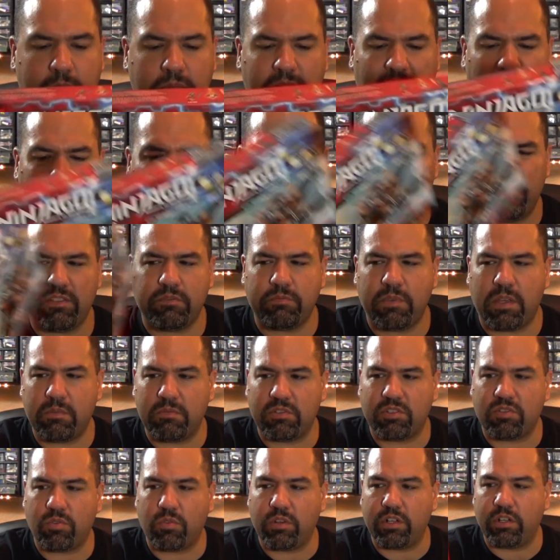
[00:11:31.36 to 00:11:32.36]
Maybe I think it was
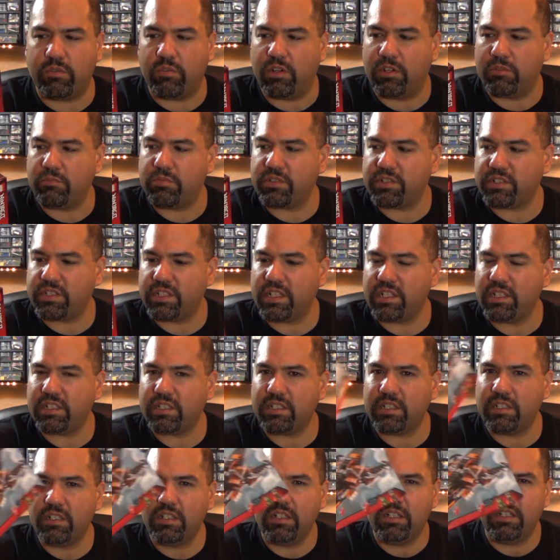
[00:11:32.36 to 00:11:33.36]
maybe
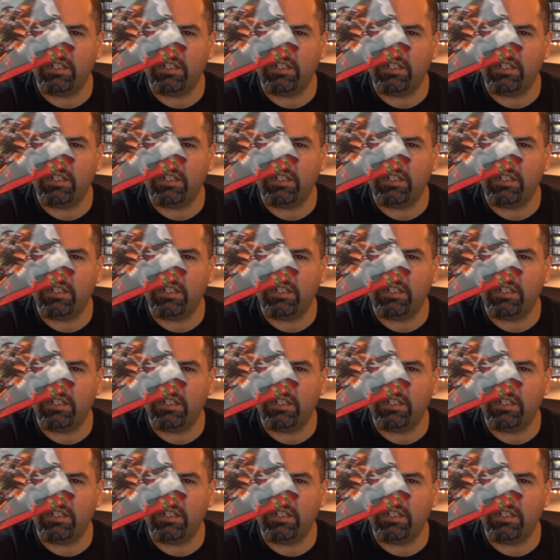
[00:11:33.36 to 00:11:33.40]
21%